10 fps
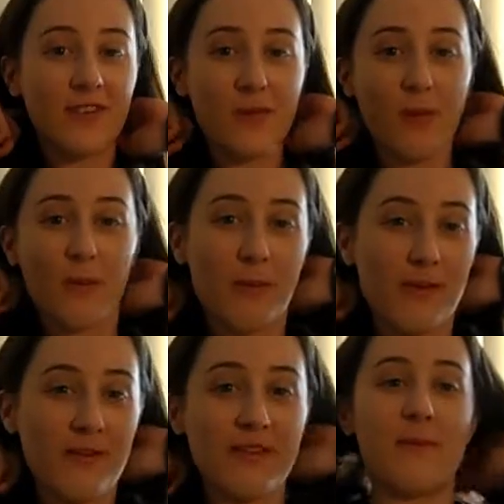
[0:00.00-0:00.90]
This is
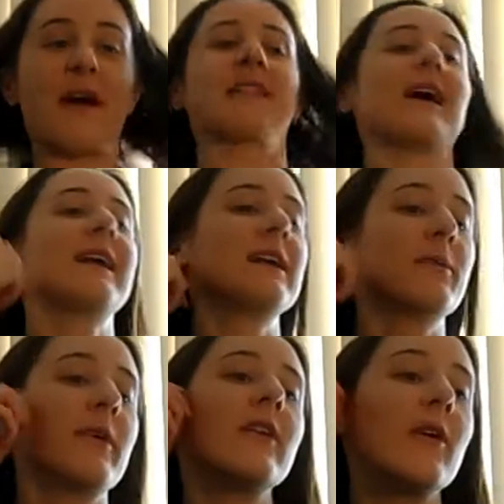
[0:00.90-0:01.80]
probably really bad
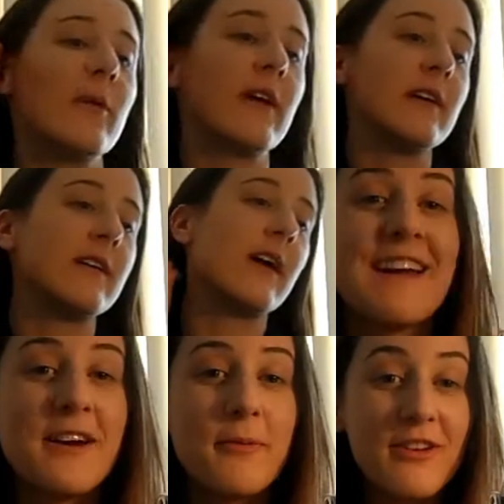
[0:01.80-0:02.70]
lighting, but oh well.
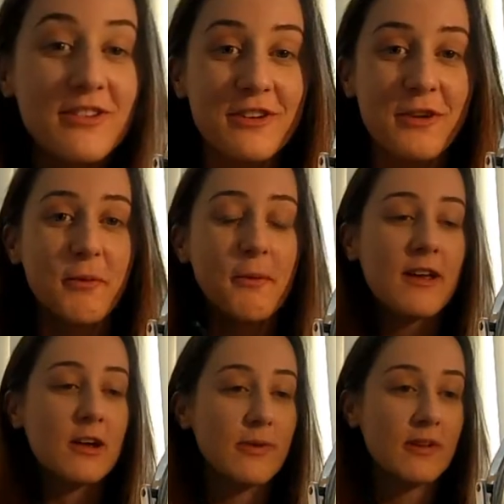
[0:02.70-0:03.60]
I'm actually doing my
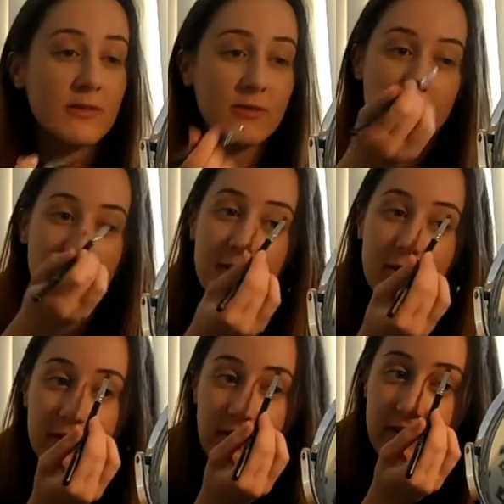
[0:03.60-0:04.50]
makeup because I'm just about to
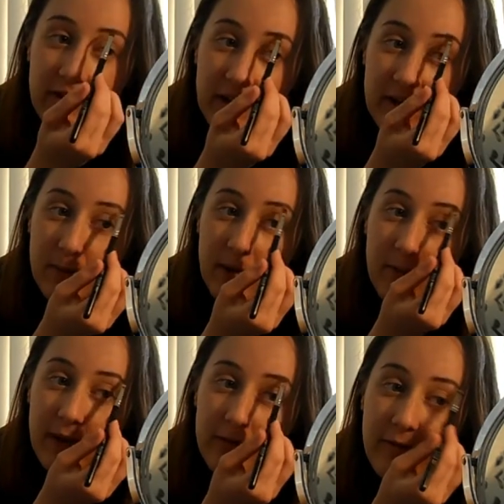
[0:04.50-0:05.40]
go into the city to
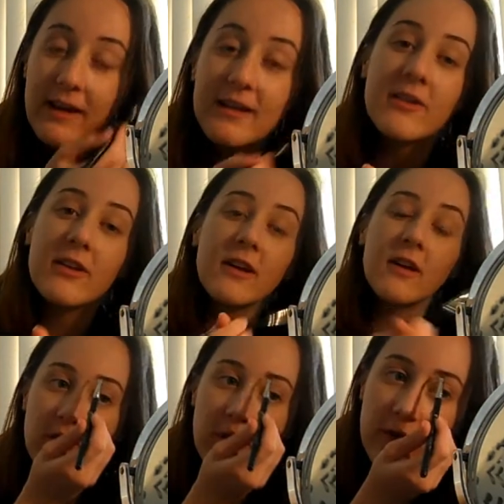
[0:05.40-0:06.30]
meet my friend.
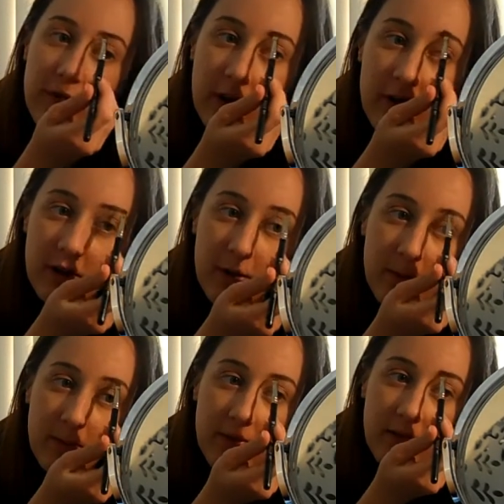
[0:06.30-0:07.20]
She's a uni friend, her
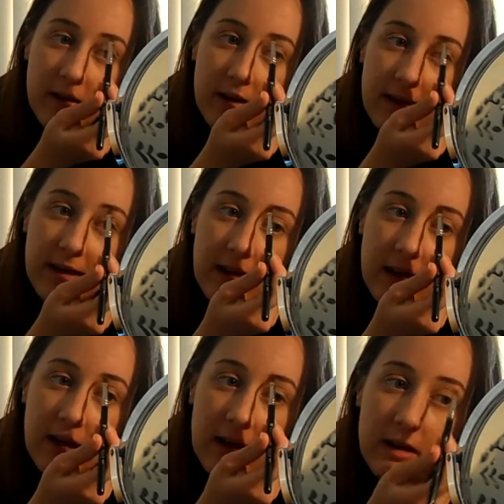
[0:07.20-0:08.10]
name is
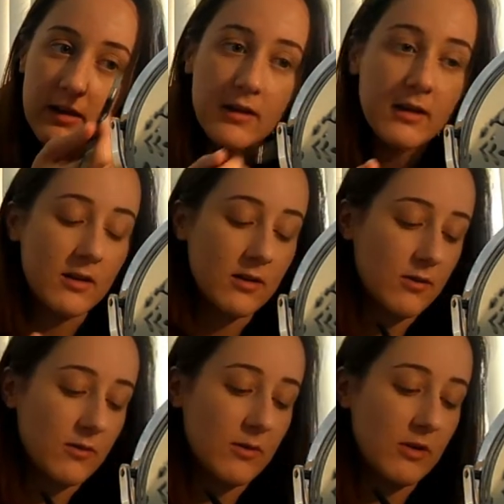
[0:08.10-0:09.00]
Nikki, and
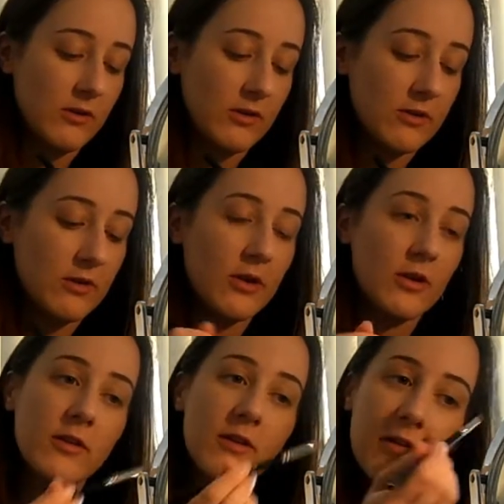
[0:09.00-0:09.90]
we're just going to
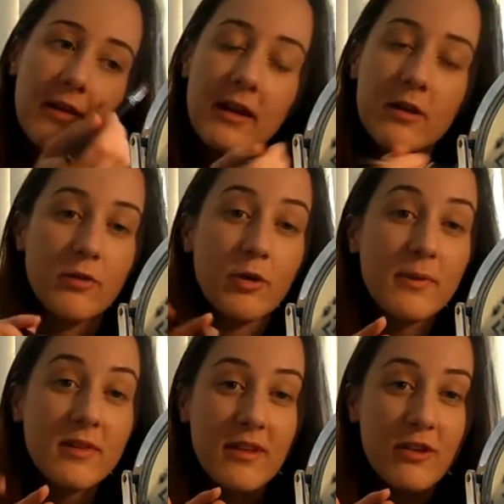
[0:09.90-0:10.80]
go to this like
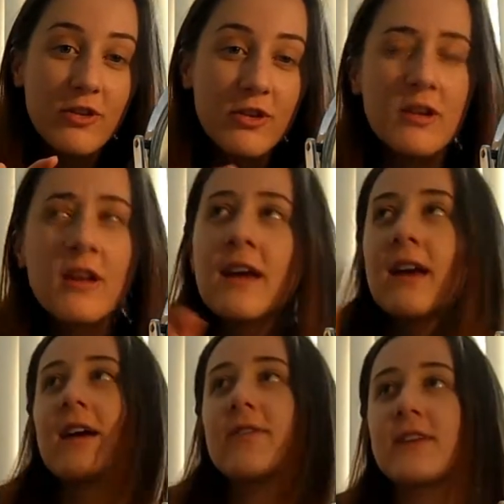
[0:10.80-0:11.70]
enrollment session.
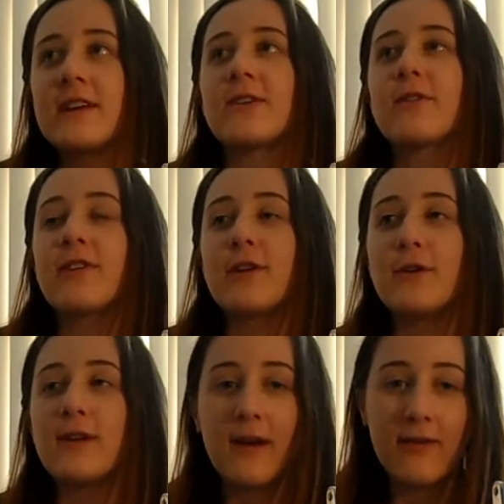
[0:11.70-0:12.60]
Every year for
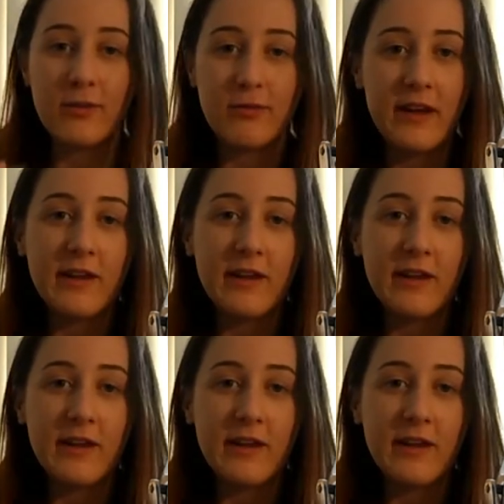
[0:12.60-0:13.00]
uni you have to